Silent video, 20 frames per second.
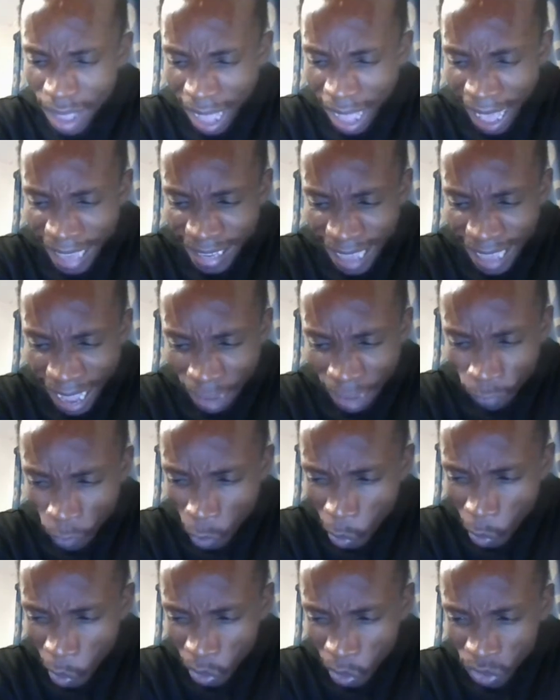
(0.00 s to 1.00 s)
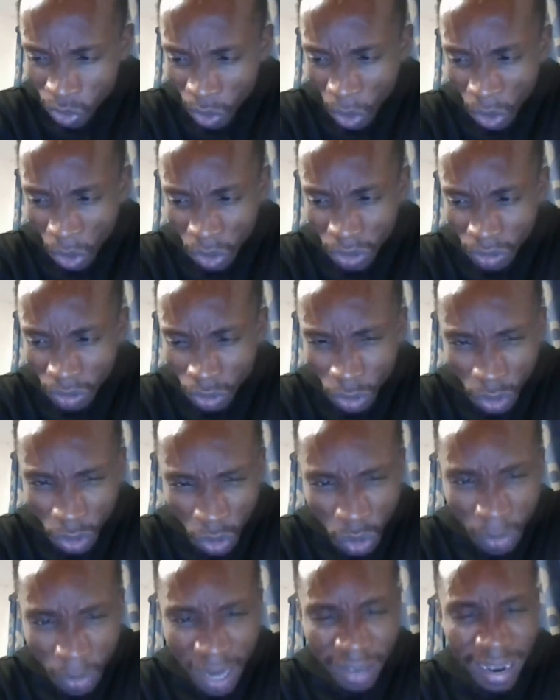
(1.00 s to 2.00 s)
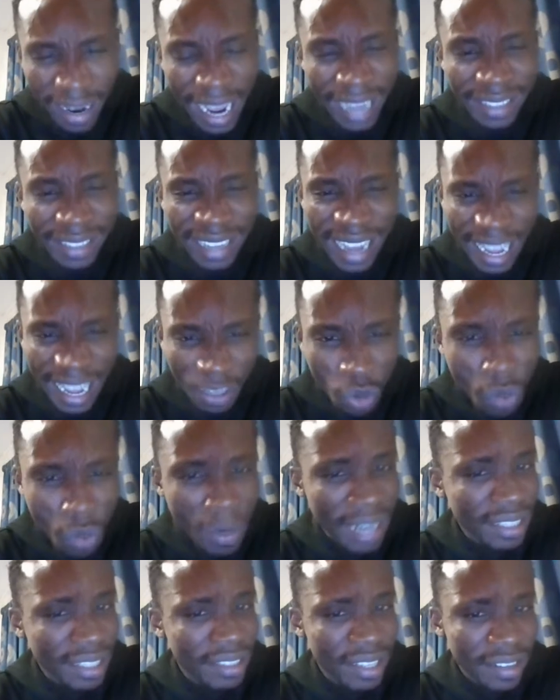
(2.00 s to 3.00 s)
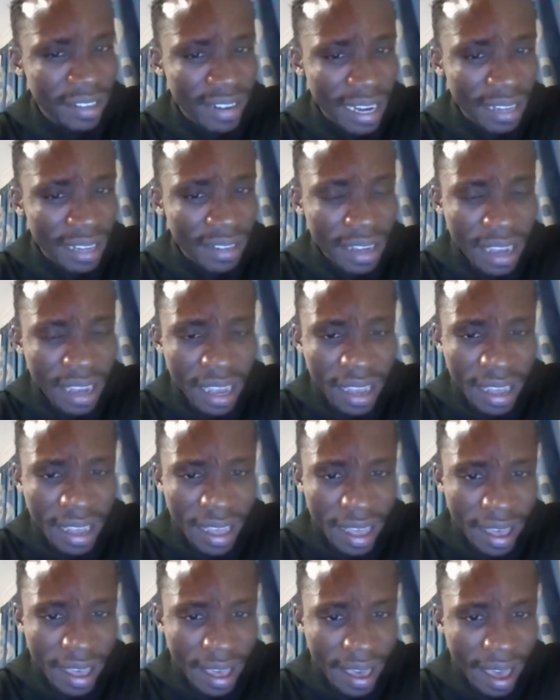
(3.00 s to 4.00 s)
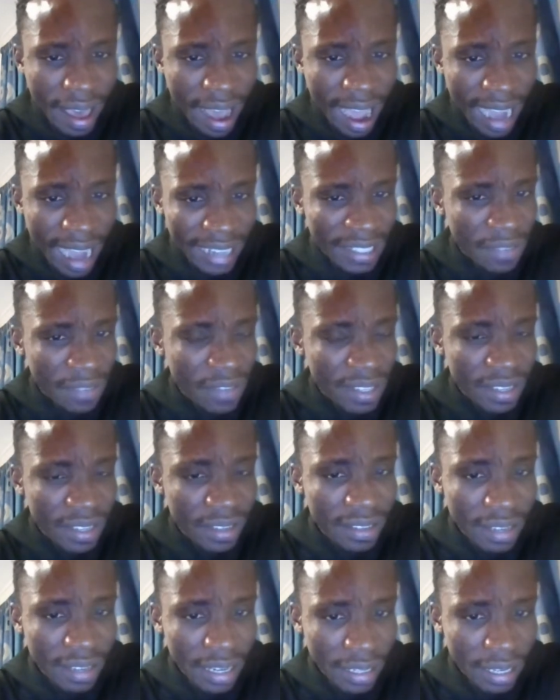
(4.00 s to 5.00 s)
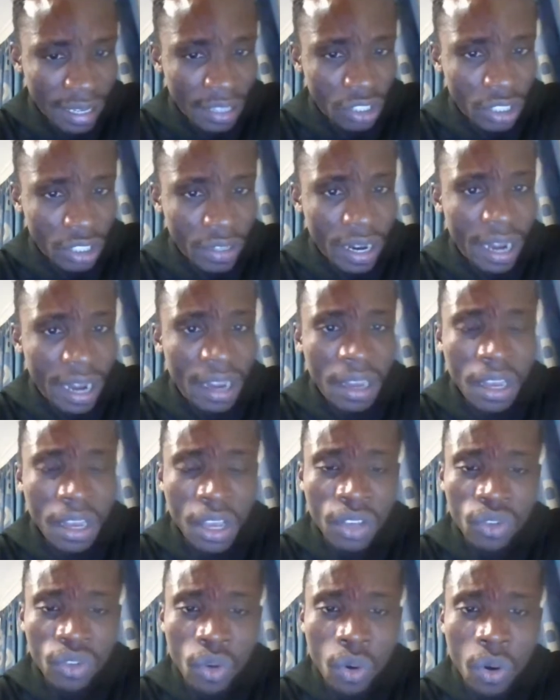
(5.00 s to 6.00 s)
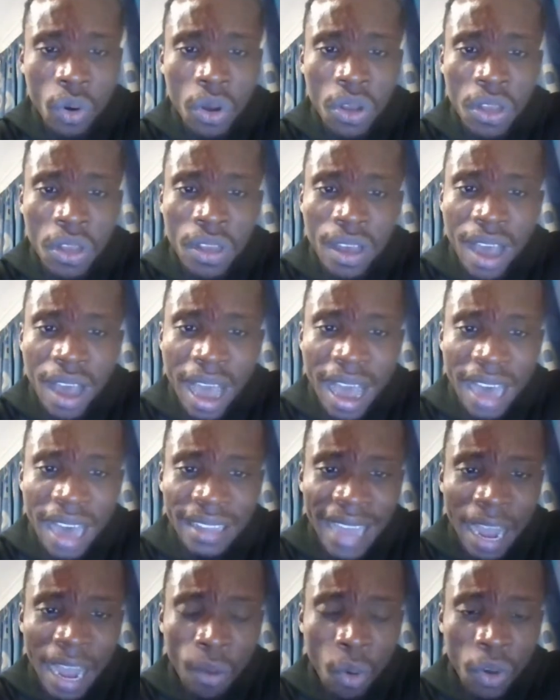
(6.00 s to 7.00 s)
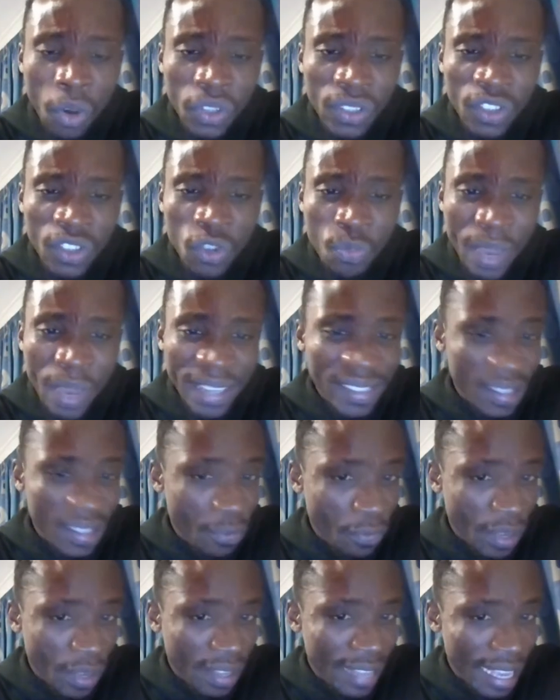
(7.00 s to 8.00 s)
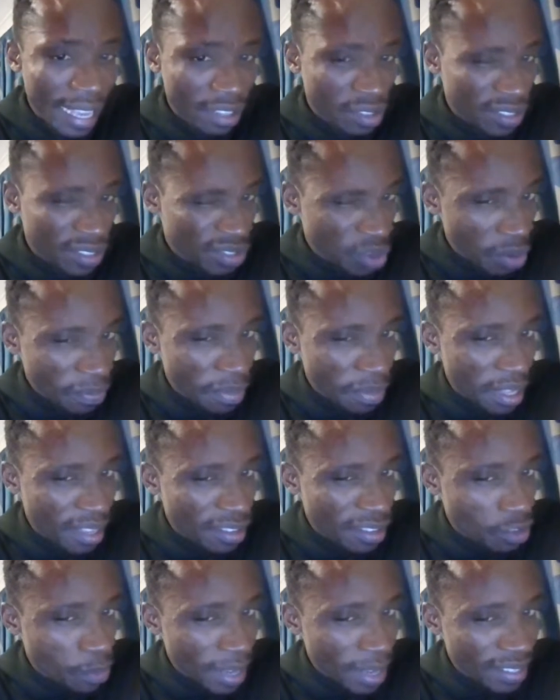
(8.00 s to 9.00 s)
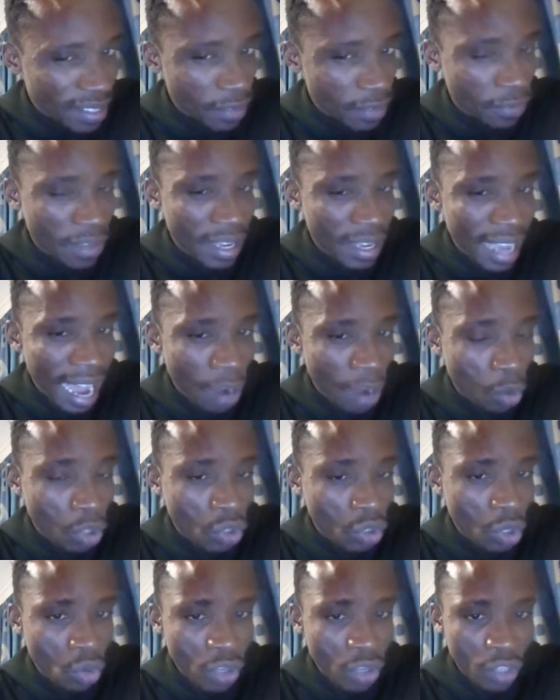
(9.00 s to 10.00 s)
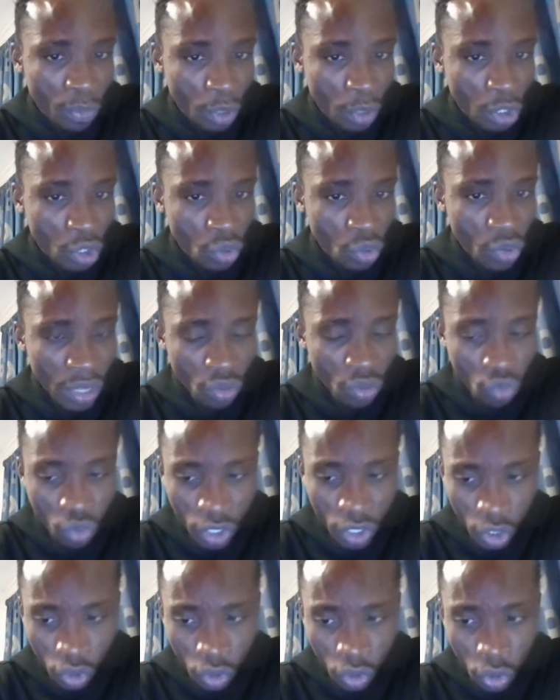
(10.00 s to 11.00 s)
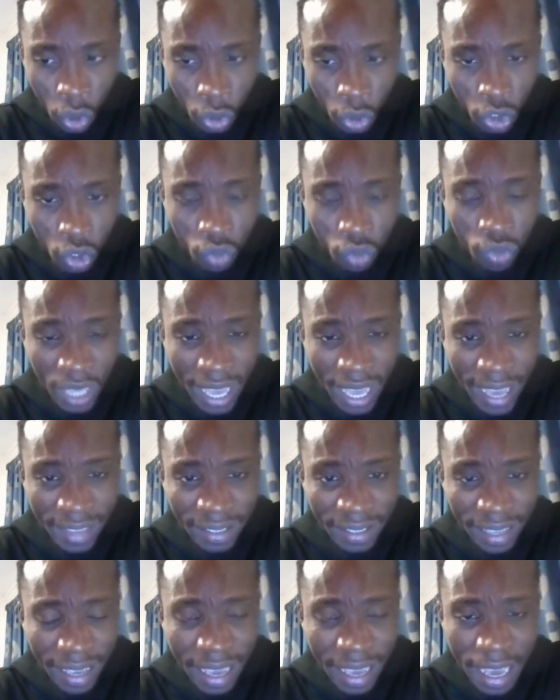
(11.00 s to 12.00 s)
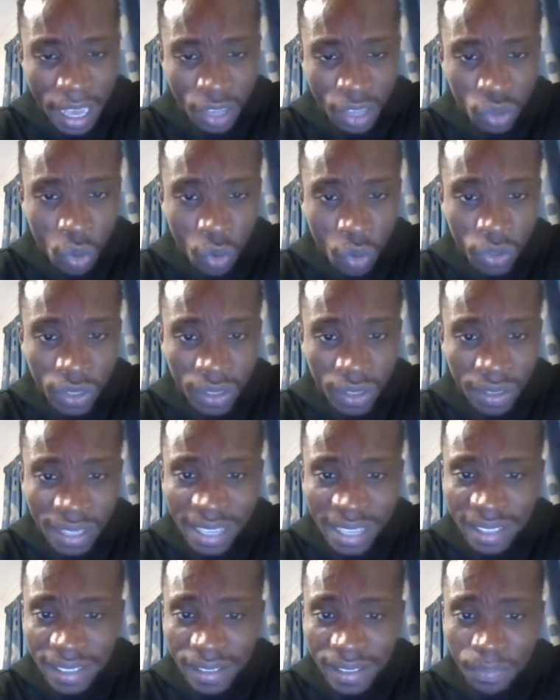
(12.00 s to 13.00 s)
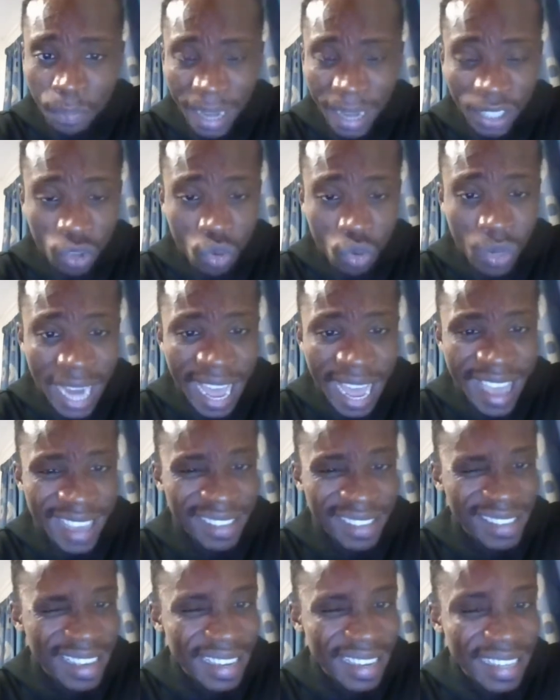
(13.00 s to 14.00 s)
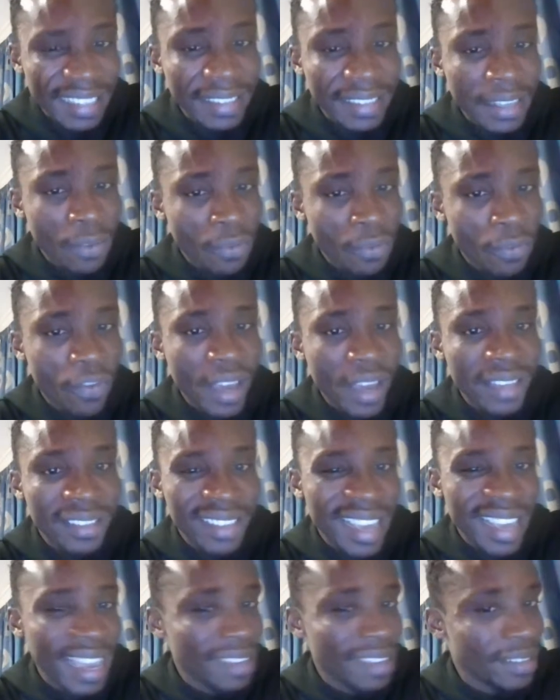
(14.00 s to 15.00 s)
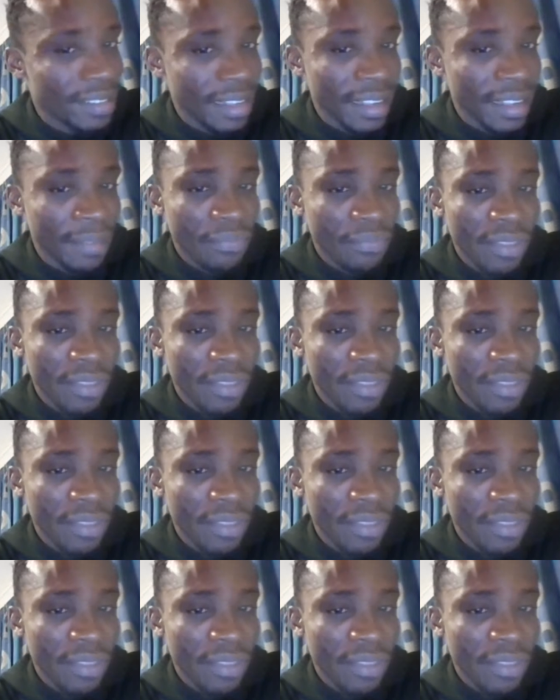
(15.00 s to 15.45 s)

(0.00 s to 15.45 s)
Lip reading: I focus on human rights and humanitarian activities in Nigeria. So, and I was specific. There's something specific I was always pursuing, which runs through the essay. So, this particular essay is the first essay.